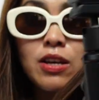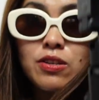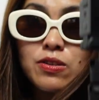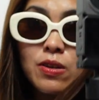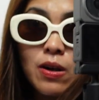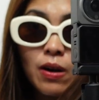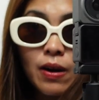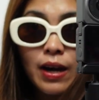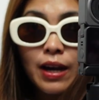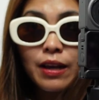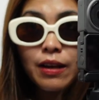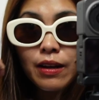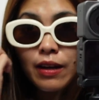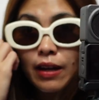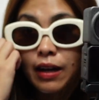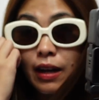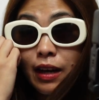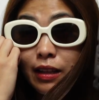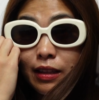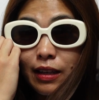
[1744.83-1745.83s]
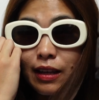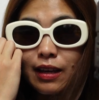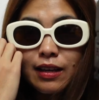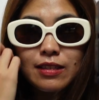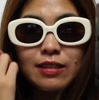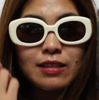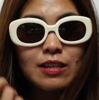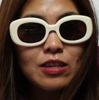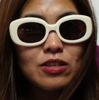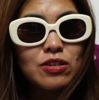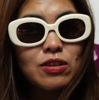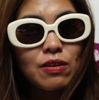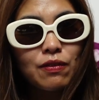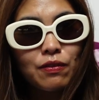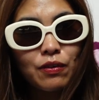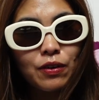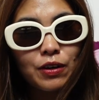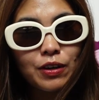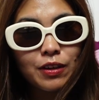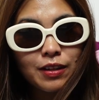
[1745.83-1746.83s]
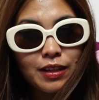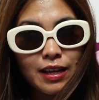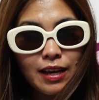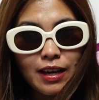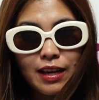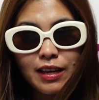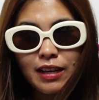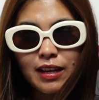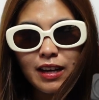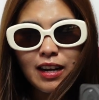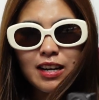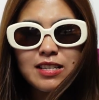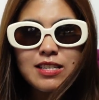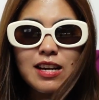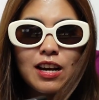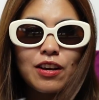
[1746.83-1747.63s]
So, ayun ang ating extension for today, guys.